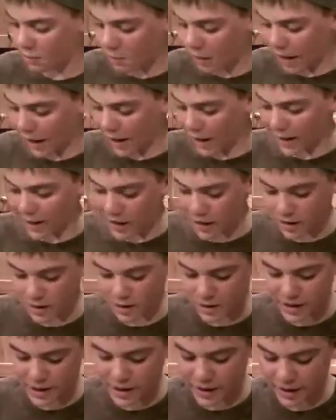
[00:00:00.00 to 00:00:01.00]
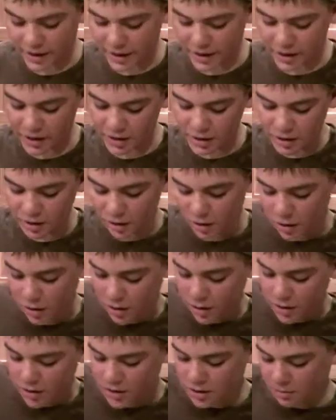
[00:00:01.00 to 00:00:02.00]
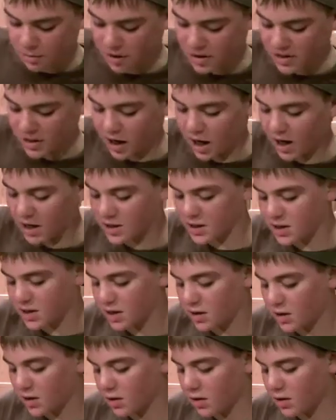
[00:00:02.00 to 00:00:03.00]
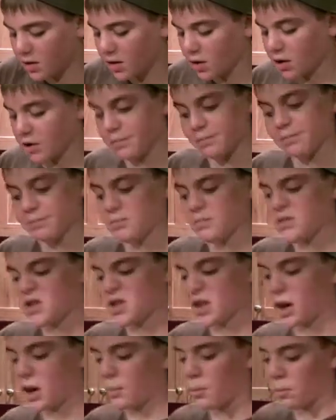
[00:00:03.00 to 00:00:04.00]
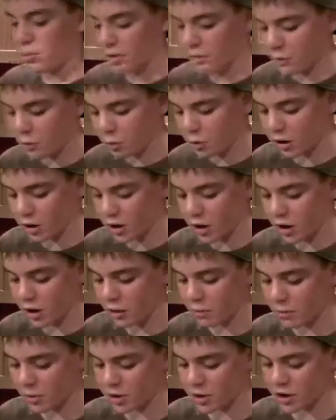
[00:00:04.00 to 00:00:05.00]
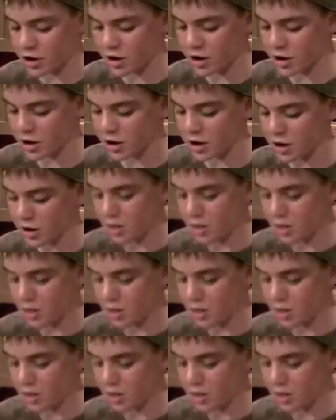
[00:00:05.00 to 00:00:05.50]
by taking some of the sauce or syrup, whatever you want to call it, and we're just gonna